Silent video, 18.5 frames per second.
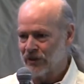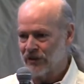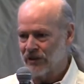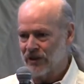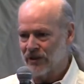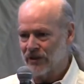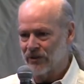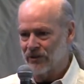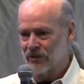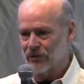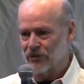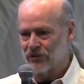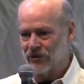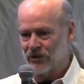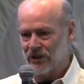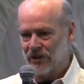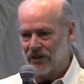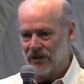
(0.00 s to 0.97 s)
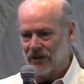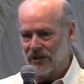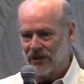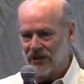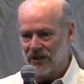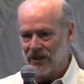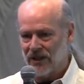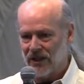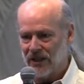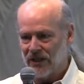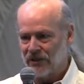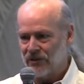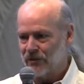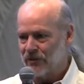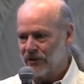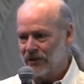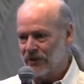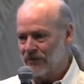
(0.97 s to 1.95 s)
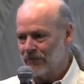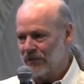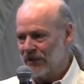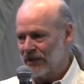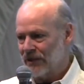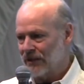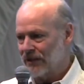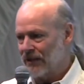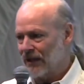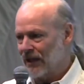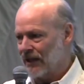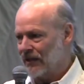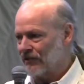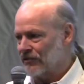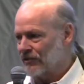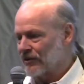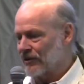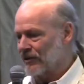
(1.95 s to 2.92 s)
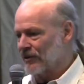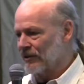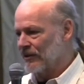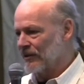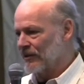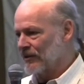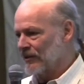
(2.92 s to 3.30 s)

it goes. And you end up being a dancer.